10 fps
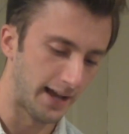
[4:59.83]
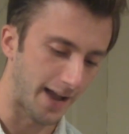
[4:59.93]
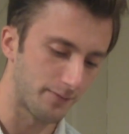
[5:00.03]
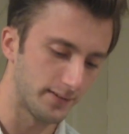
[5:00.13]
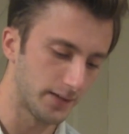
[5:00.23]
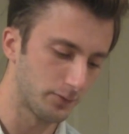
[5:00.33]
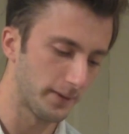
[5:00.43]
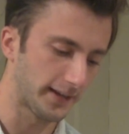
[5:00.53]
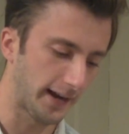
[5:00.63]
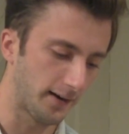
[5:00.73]
I have a
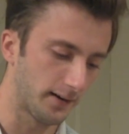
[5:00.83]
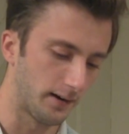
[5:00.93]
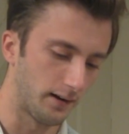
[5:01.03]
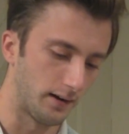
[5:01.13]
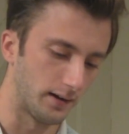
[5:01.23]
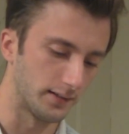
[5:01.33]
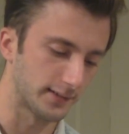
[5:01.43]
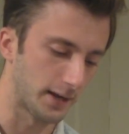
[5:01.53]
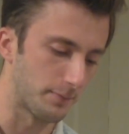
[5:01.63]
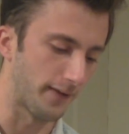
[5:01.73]
devil-may-care
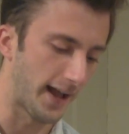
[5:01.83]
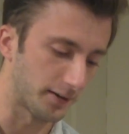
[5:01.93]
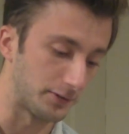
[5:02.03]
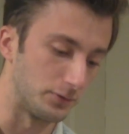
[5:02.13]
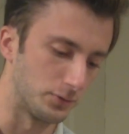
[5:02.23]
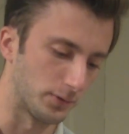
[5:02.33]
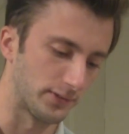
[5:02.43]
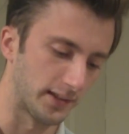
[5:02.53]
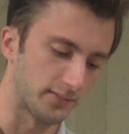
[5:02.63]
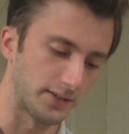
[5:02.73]
type of attitude
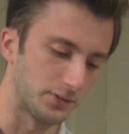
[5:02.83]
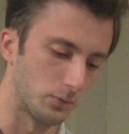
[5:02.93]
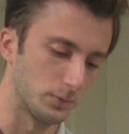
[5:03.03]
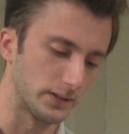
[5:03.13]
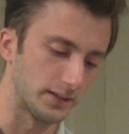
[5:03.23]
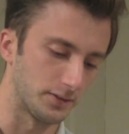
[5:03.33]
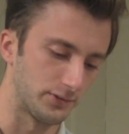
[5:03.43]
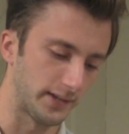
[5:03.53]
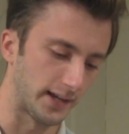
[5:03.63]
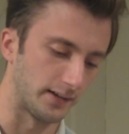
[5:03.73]
towards things I don't really
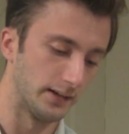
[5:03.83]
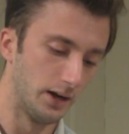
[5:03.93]
understand